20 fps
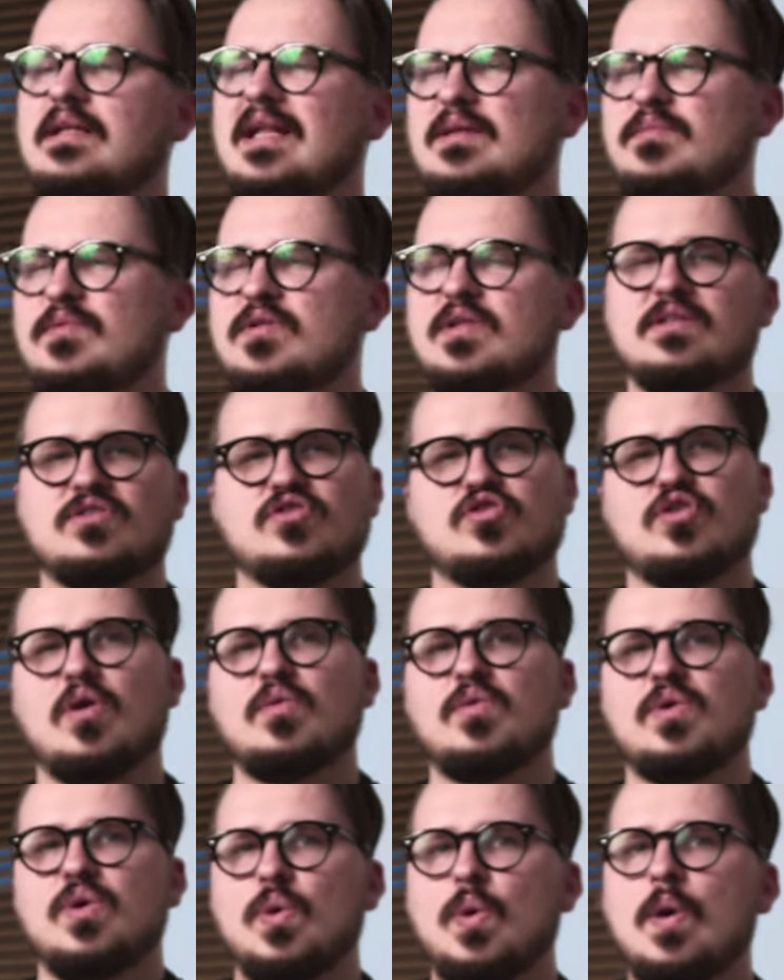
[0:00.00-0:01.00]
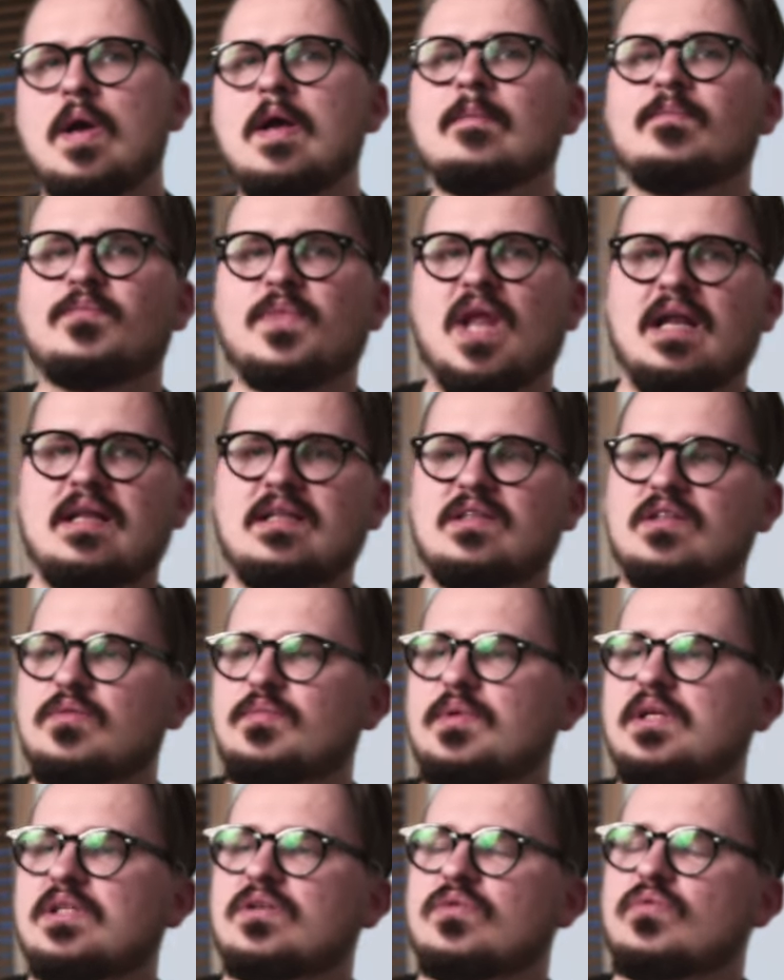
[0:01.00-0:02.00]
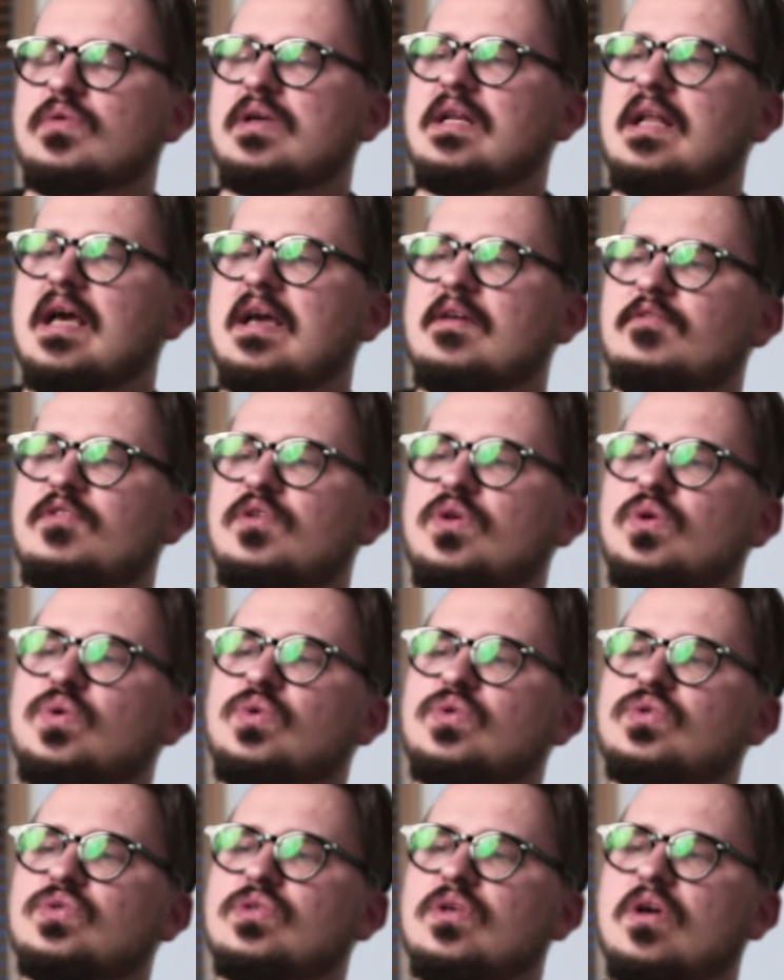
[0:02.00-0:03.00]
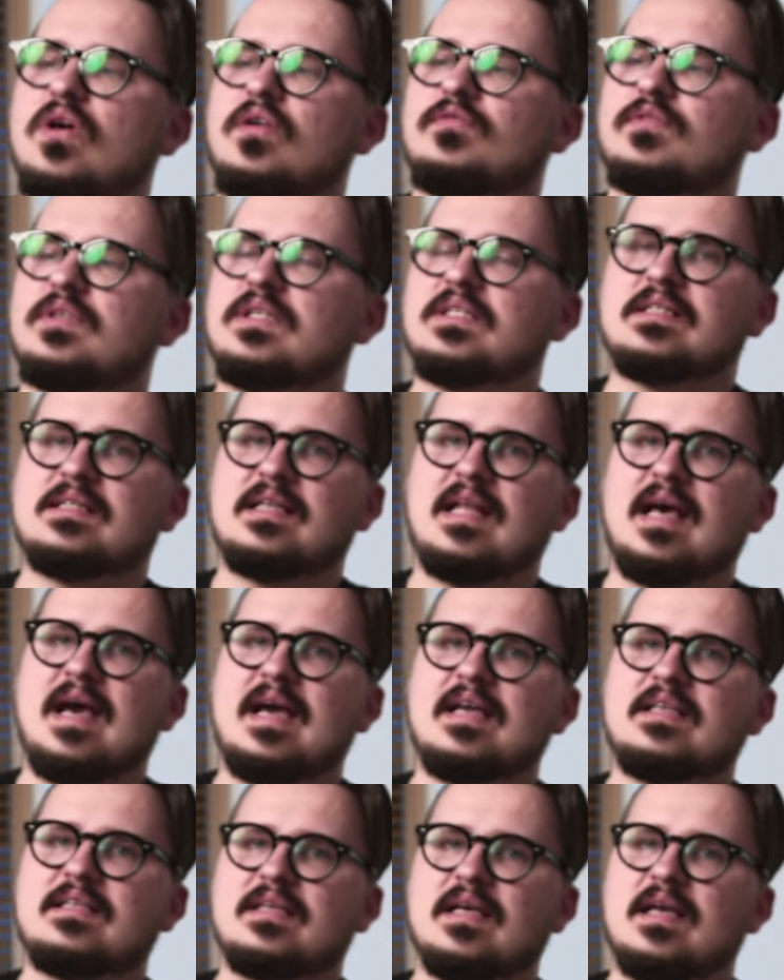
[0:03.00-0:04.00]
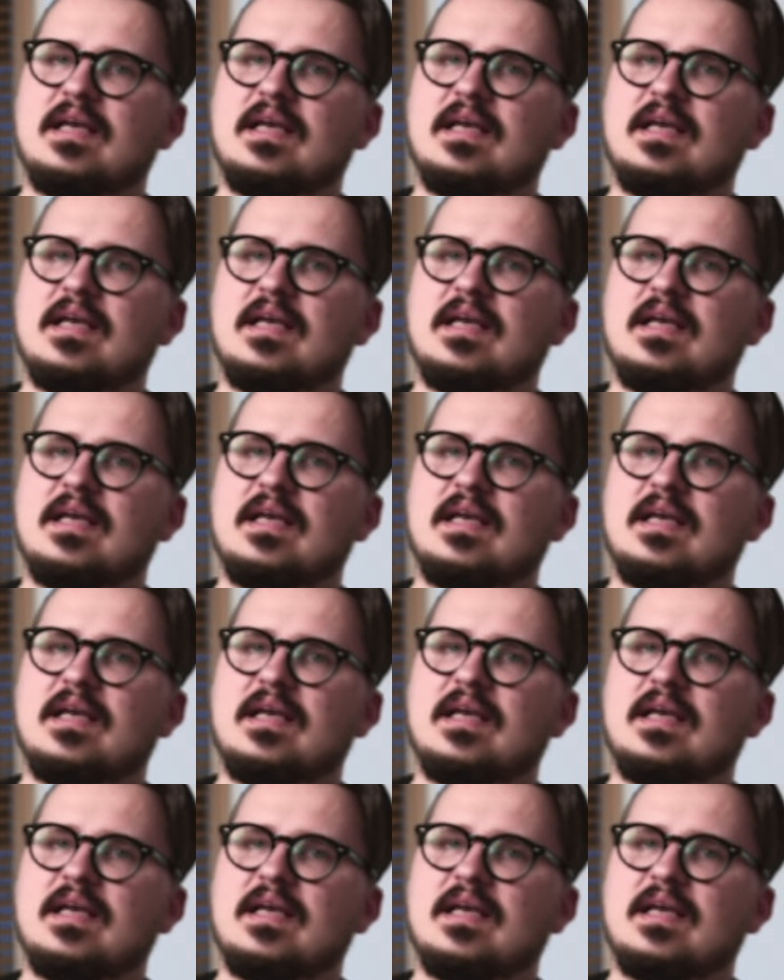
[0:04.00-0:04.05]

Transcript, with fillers: Let me just show you a little bit real life use of this light